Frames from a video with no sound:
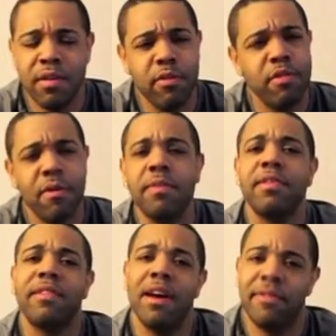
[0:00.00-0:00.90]
So it was a
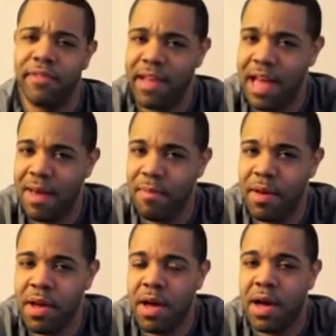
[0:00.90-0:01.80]
very tough time,
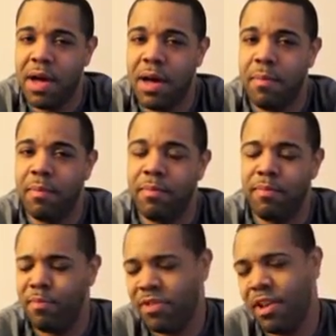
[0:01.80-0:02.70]
um,
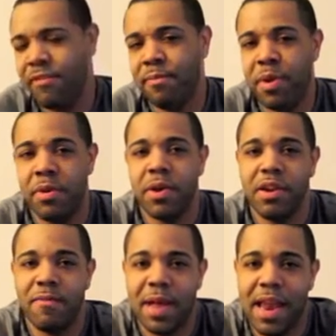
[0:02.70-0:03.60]
tough
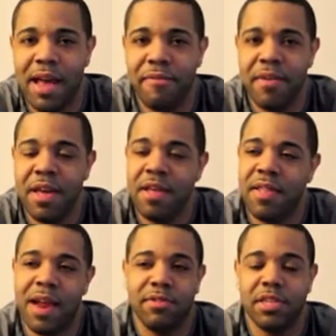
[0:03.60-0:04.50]
period of my life
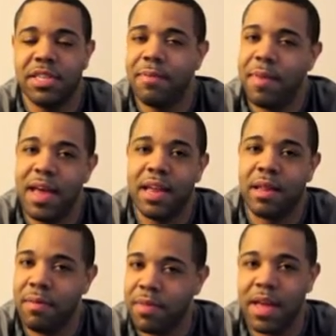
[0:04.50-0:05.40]
that I was just like, man,
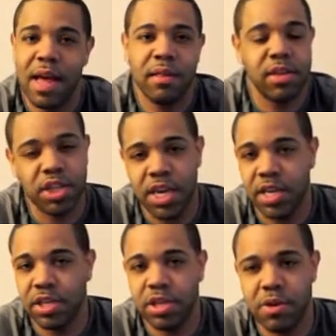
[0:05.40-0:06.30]
something has to
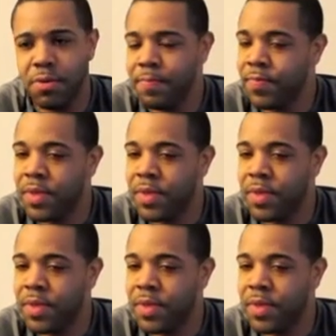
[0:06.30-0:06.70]
change. So